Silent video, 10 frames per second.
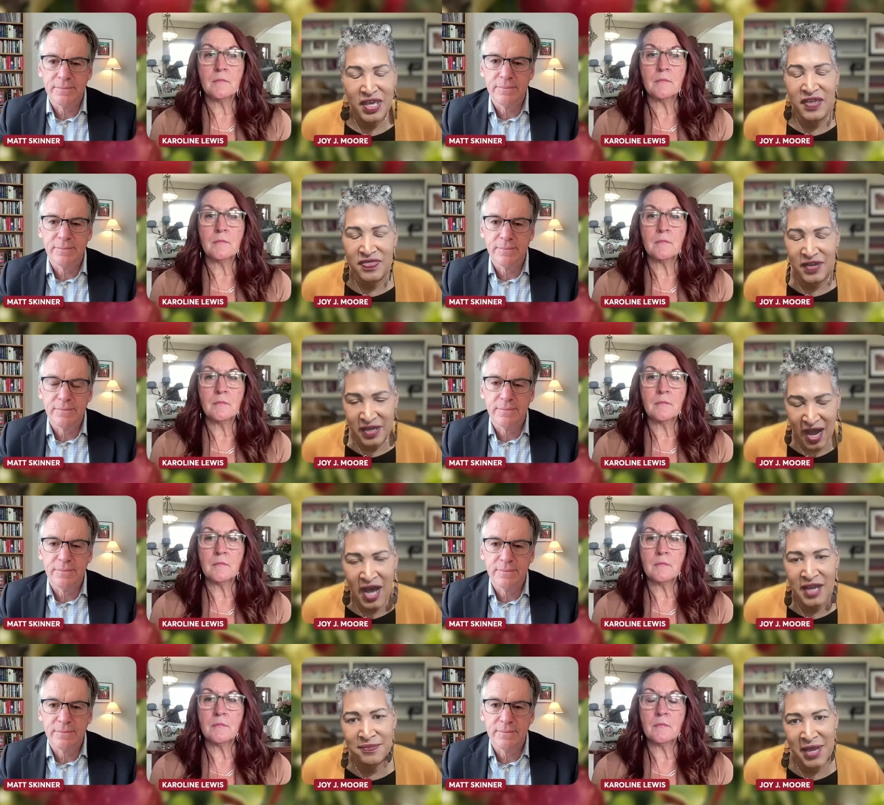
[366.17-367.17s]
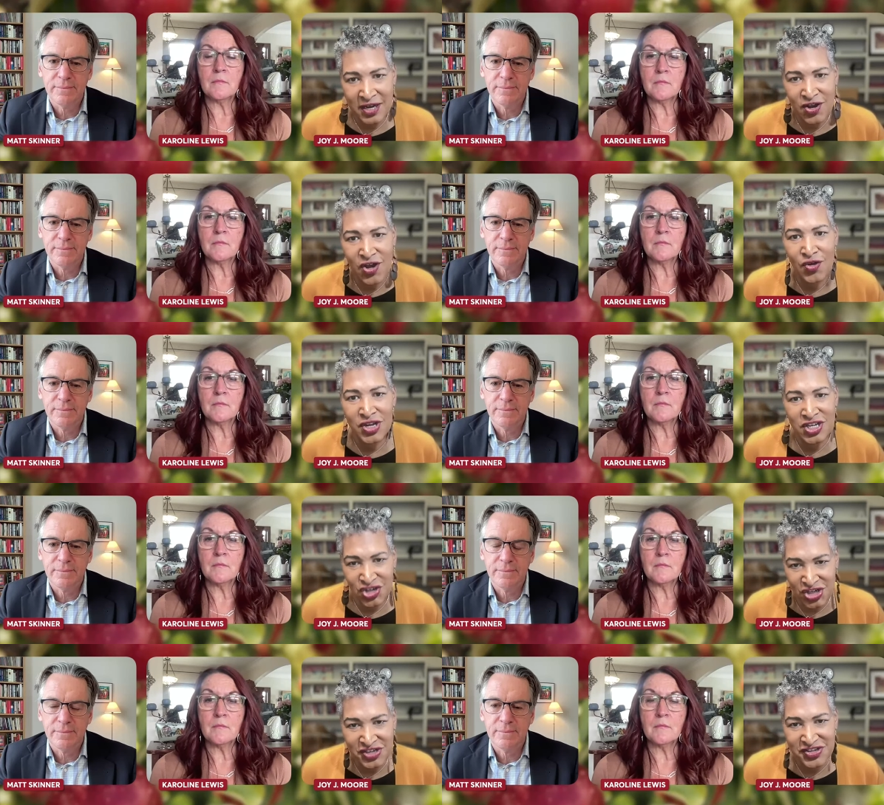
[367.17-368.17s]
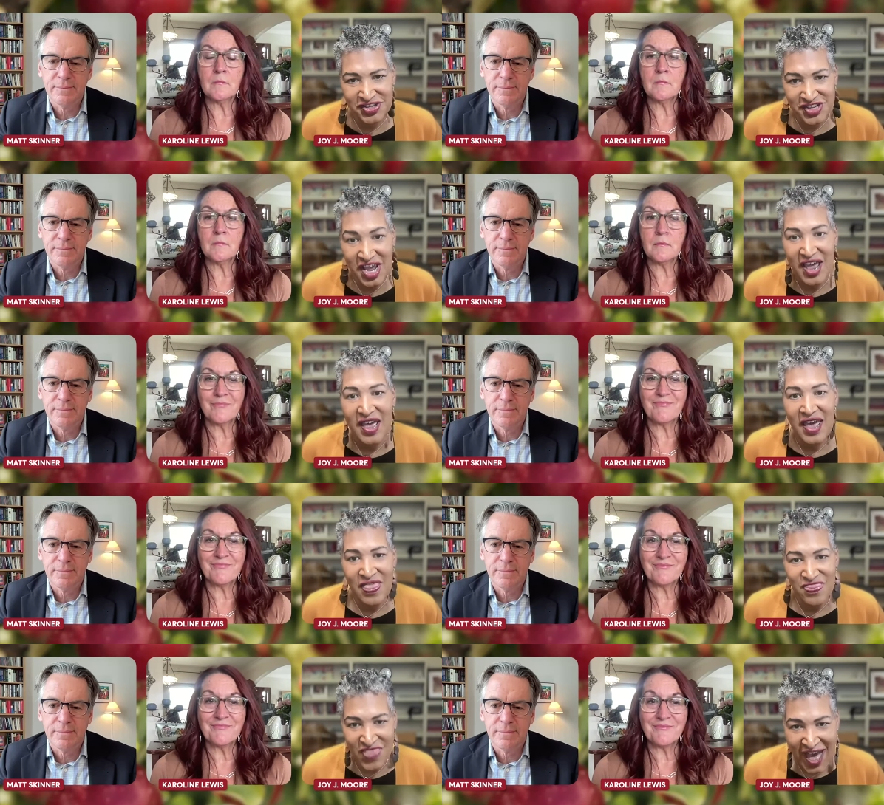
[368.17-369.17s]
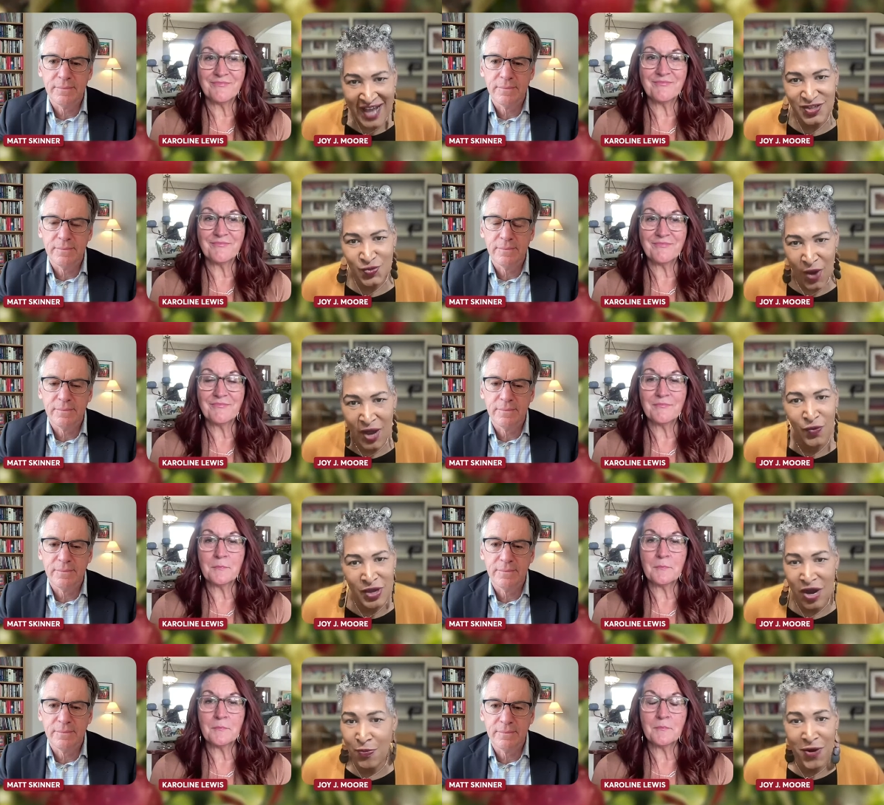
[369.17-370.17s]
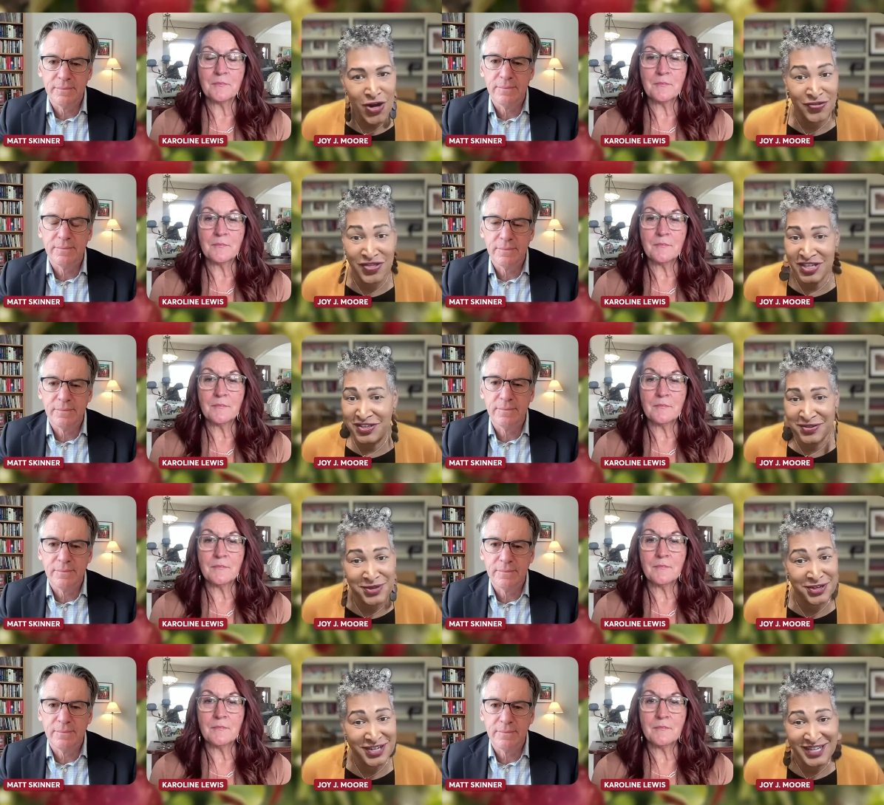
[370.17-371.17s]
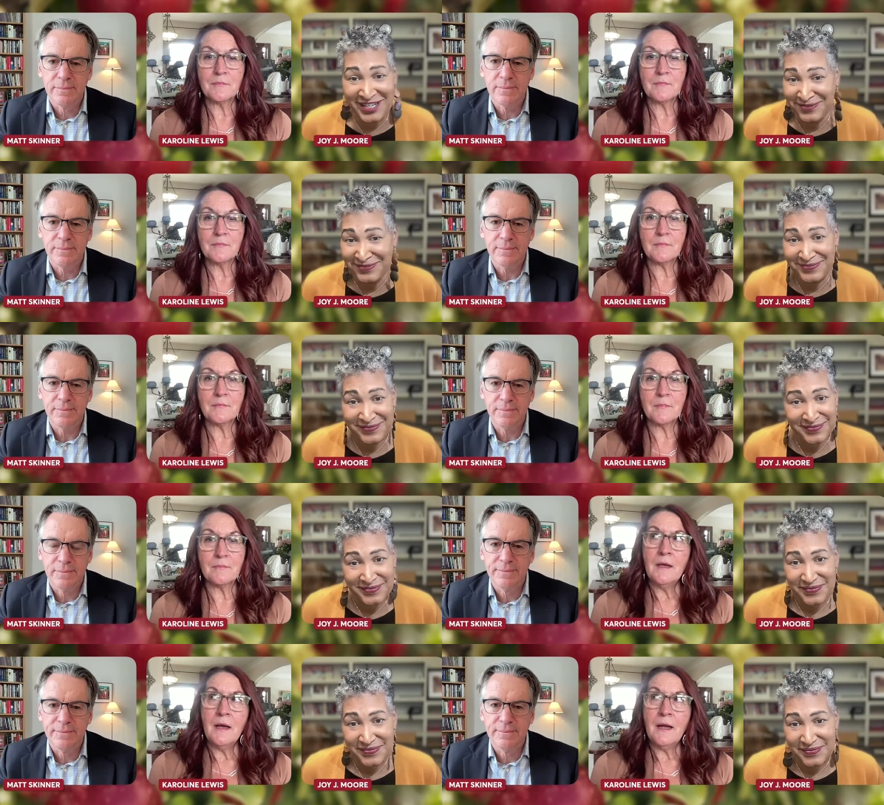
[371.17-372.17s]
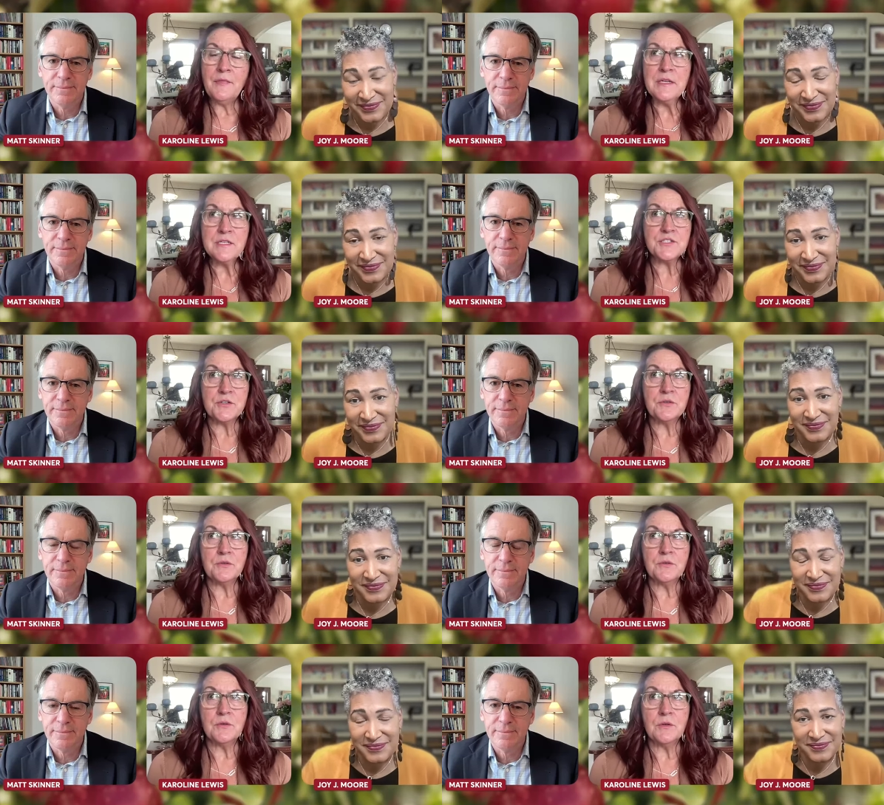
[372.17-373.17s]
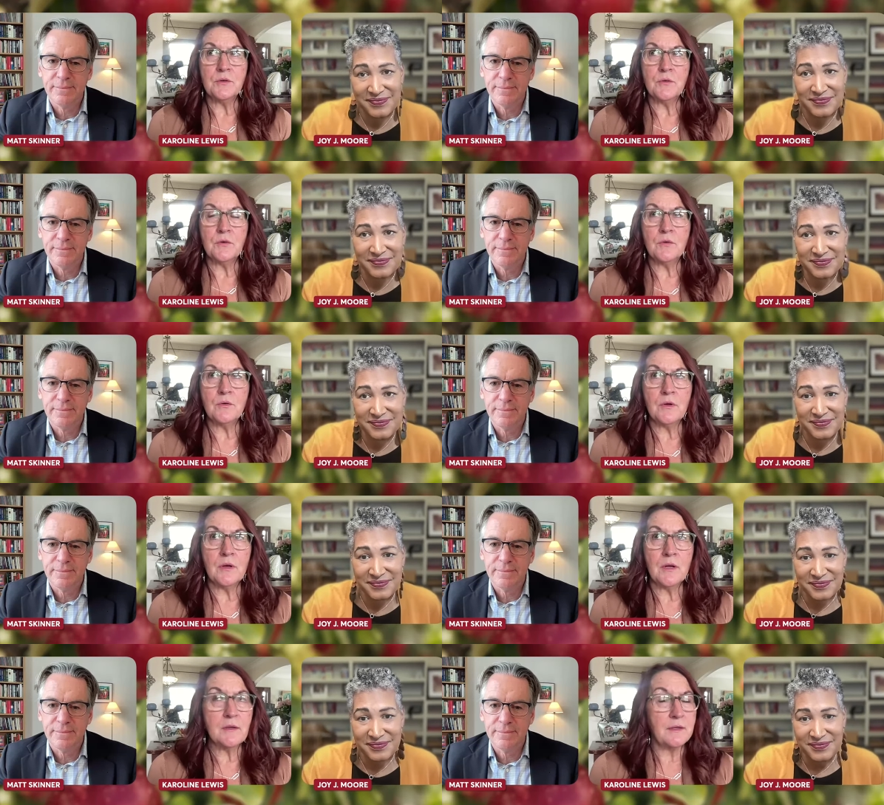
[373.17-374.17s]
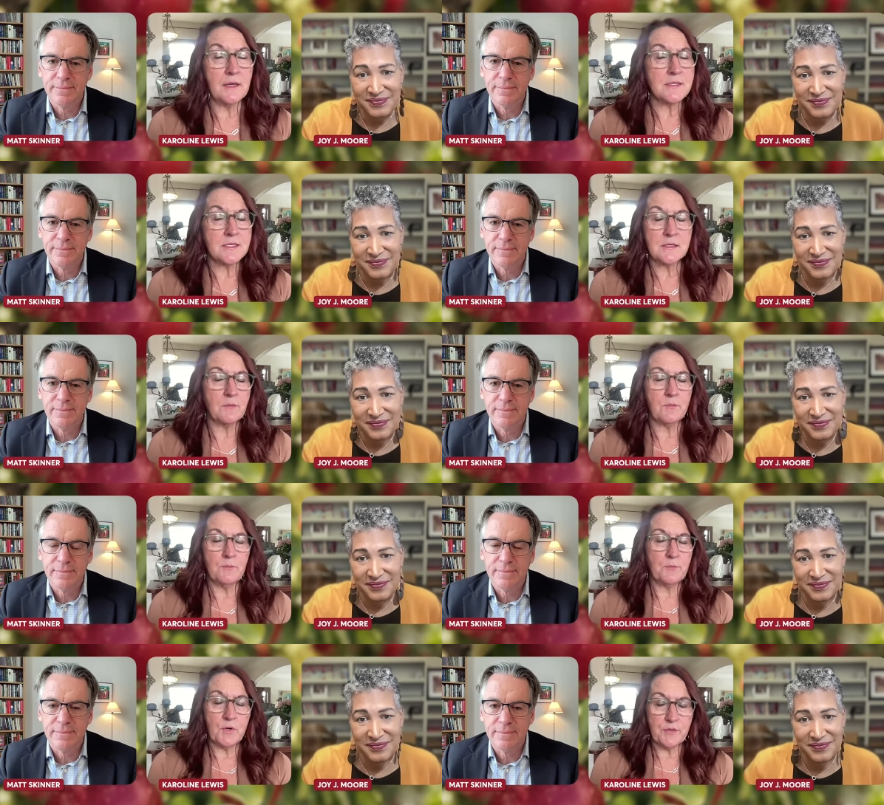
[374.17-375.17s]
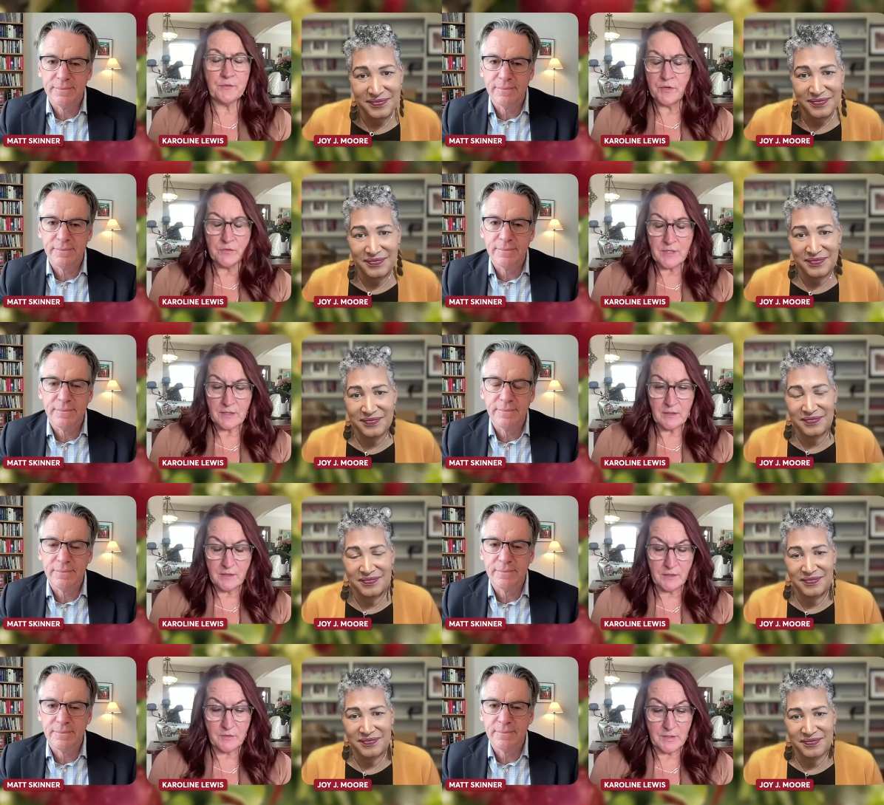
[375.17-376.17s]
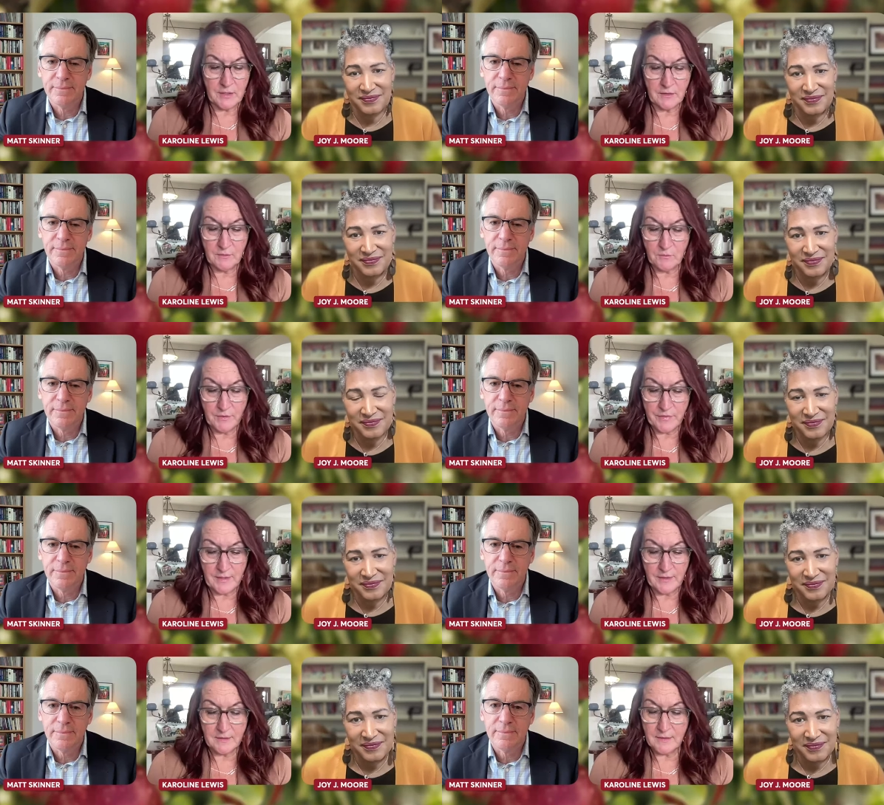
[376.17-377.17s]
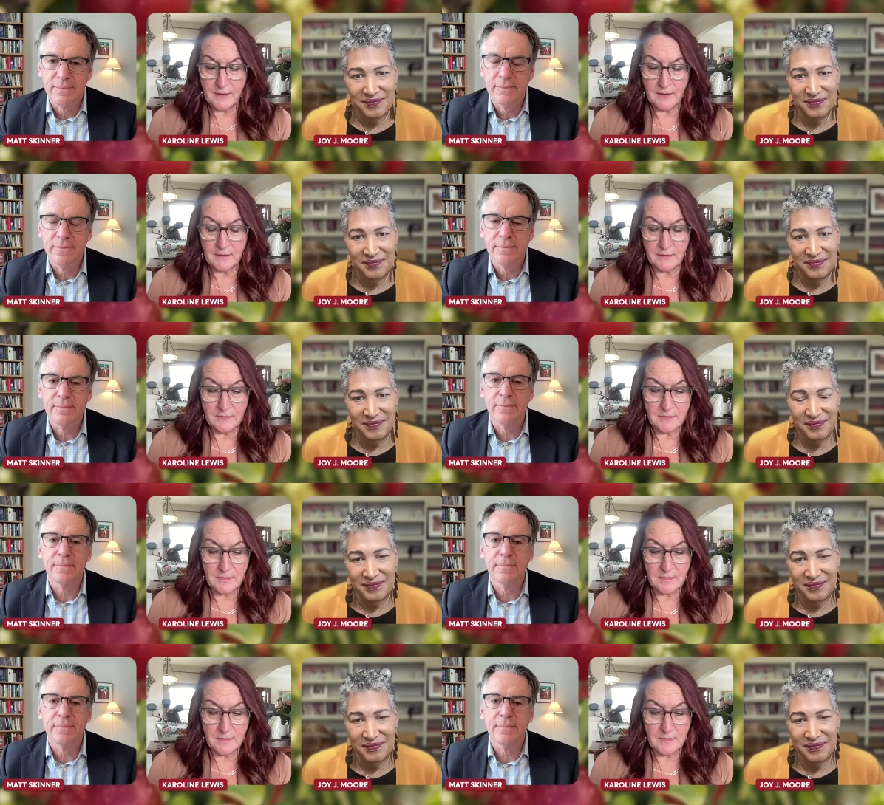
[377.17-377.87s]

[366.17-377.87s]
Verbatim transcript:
Speaker 1: In the God made known in Jesus. And that's why we are part of this community.
Speaker 2: I think too, yes, both of you, I, I agree with that. And